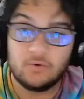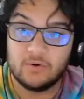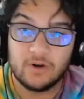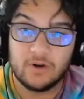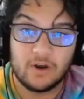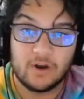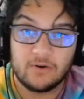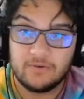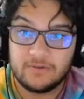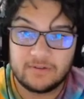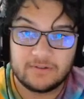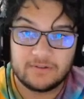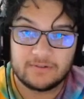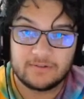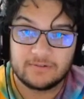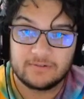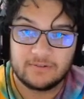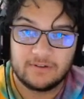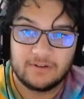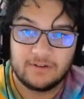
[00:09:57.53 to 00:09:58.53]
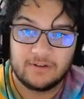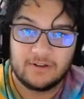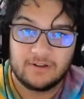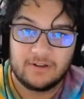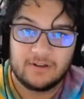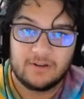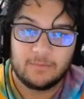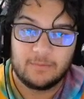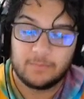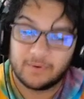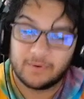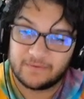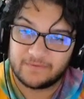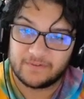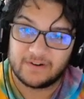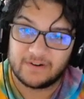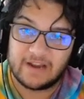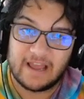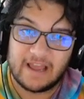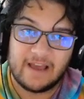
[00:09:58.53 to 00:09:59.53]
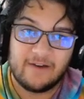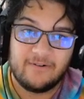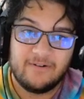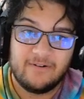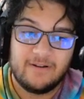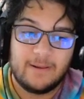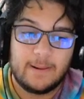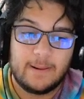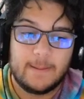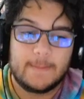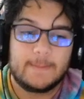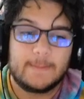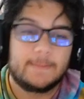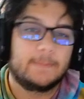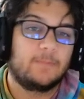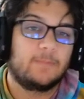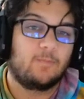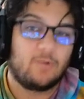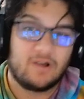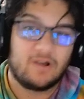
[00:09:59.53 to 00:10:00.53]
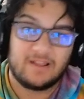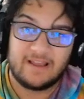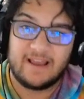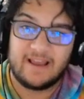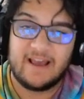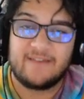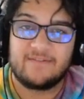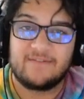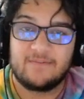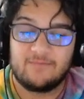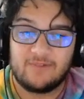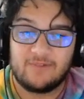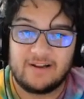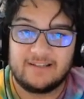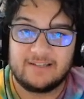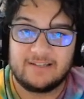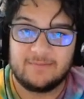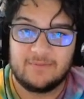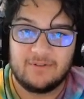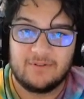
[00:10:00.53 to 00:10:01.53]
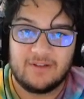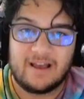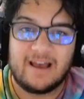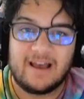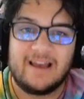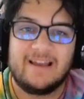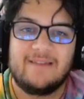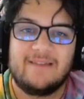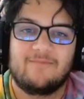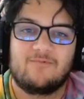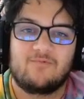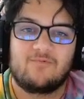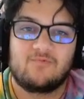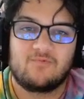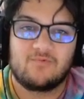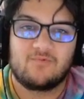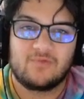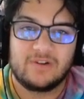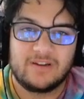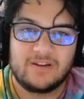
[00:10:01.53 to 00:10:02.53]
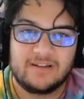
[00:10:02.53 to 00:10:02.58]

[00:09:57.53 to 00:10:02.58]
Who knows? But for now, while I have him rentable, I am